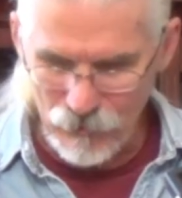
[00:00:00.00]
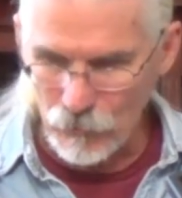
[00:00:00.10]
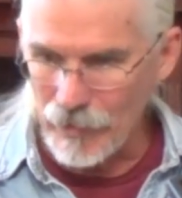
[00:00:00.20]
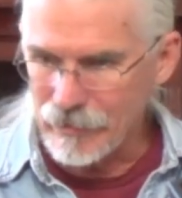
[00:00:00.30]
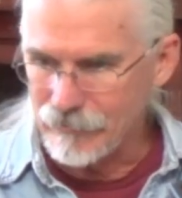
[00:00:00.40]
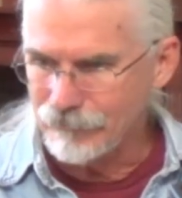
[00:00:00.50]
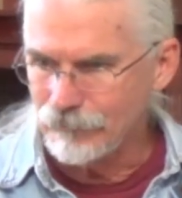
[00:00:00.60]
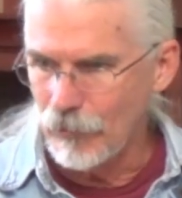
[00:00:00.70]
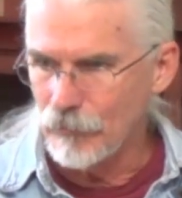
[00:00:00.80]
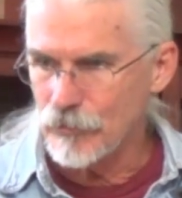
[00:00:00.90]
to correct
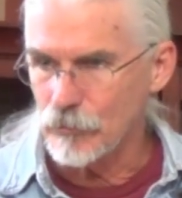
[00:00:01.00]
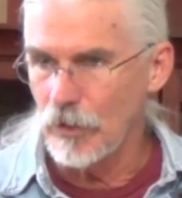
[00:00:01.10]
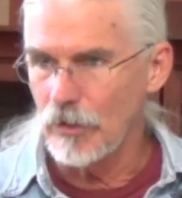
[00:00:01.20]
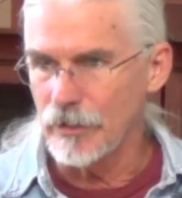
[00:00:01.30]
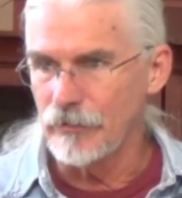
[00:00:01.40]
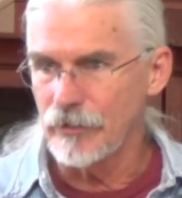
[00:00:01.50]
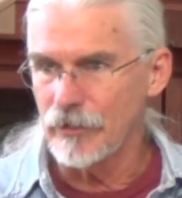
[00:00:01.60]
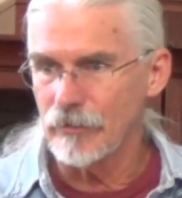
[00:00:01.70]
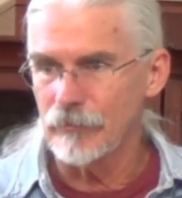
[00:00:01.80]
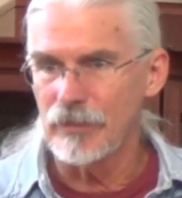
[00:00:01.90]
what was wrong in
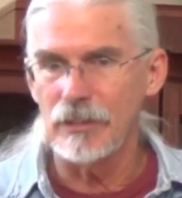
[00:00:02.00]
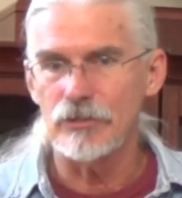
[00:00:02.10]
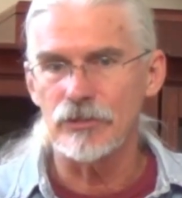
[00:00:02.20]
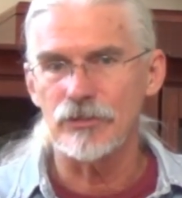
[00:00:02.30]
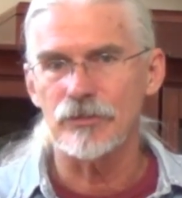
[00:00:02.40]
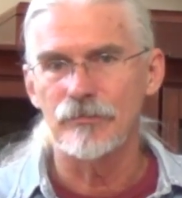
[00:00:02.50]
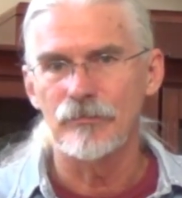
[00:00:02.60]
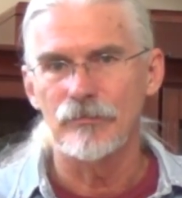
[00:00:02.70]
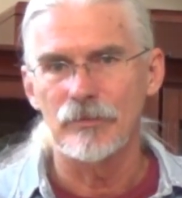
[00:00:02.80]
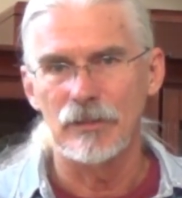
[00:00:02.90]
their religious
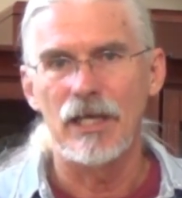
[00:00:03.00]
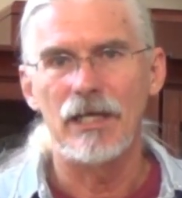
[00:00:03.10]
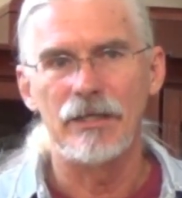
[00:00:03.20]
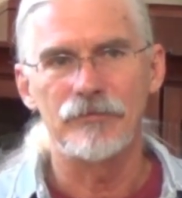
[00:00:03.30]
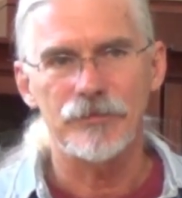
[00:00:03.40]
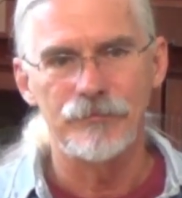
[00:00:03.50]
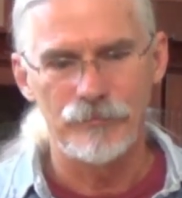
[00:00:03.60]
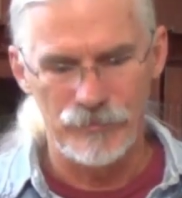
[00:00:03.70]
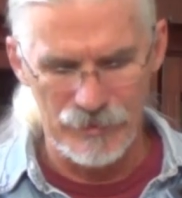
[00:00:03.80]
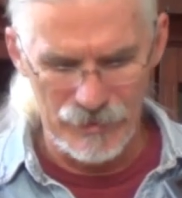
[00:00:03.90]
lives.
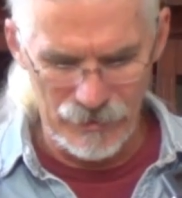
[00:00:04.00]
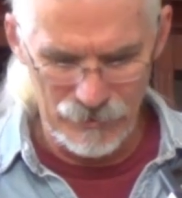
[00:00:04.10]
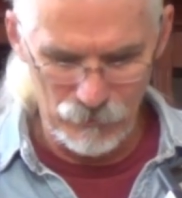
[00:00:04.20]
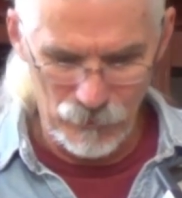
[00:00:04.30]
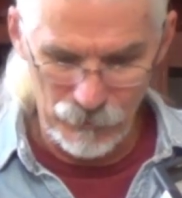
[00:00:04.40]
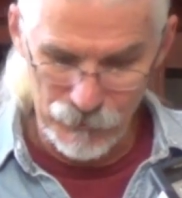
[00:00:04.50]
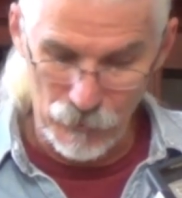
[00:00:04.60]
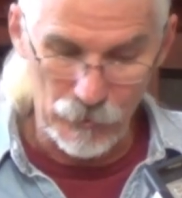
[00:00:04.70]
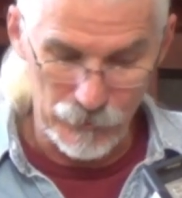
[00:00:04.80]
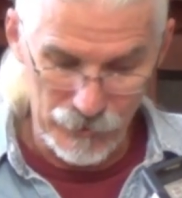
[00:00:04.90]
And what was
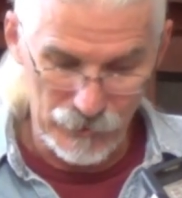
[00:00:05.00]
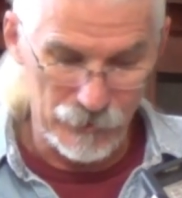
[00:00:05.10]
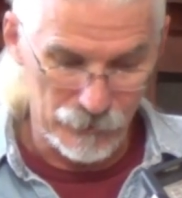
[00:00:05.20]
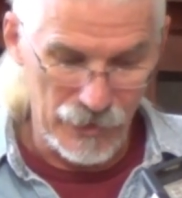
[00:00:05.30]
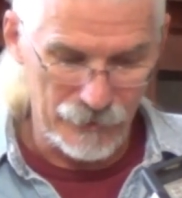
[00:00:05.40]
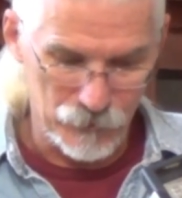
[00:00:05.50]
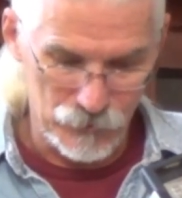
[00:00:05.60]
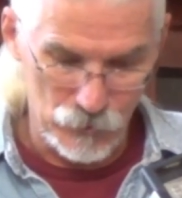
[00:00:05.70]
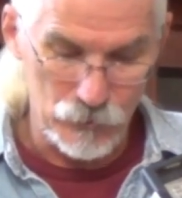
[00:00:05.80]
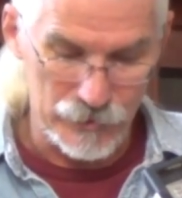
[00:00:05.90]
wrong in their lives
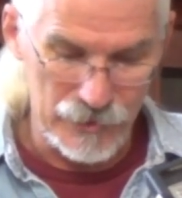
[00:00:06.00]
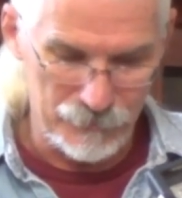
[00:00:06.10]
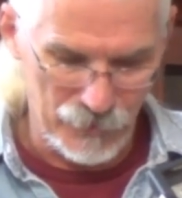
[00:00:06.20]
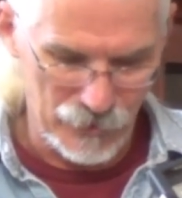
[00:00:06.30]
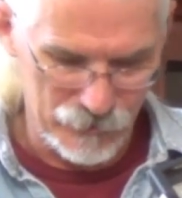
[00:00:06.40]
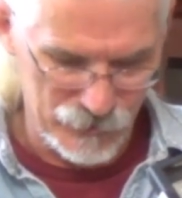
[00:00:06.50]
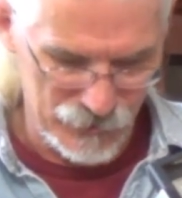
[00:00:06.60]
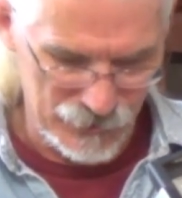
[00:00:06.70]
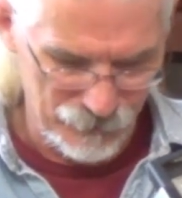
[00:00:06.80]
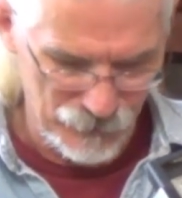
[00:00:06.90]
was usually
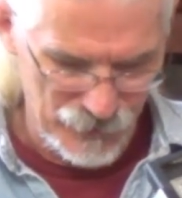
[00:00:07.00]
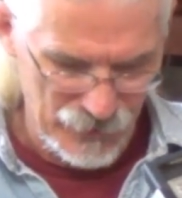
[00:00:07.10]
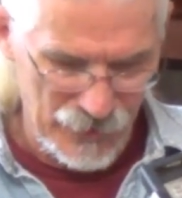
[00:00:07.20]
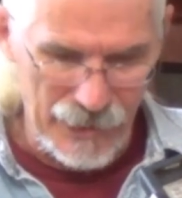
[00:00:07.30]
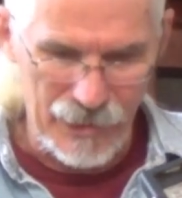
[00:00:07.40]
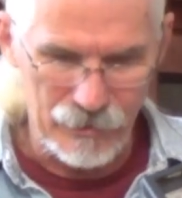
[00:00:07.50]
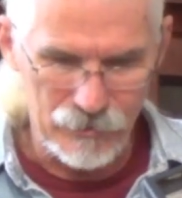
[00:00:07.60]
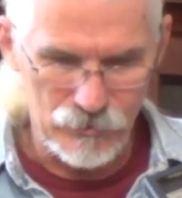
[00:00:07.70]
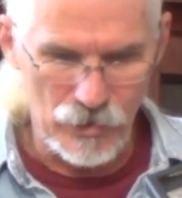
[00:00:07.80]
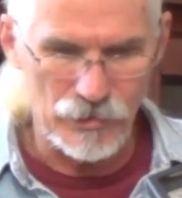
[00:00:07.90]
hypocrisy.
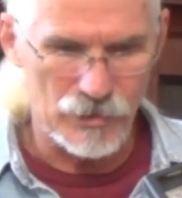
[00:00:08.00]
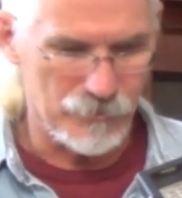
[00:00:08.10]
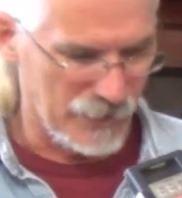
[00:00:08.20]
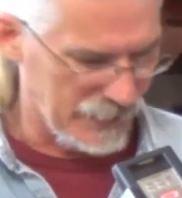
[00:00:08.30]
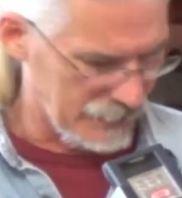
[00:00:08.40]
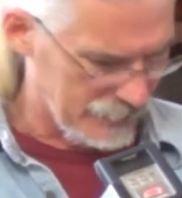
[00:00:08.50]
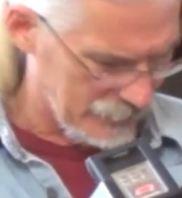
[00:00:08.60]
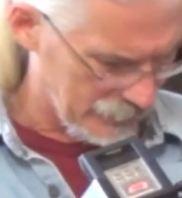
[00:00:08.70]
And judging by